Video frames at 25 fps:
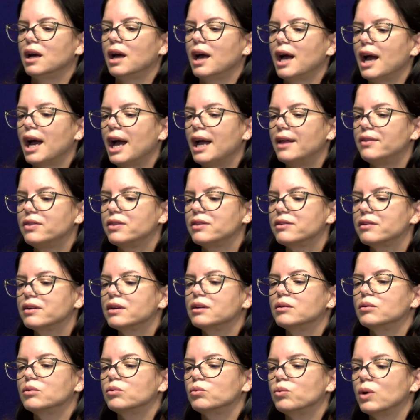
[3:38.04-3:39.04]
and
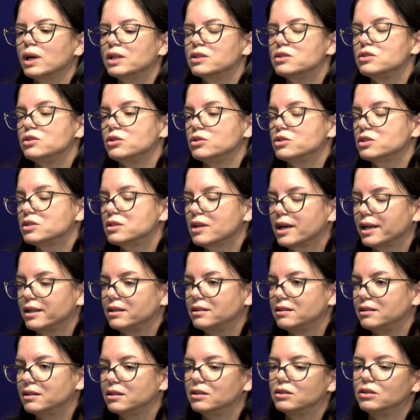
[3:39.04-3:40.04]
once you
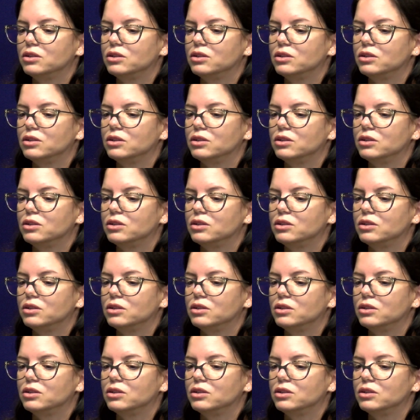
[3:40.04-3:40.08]
start it,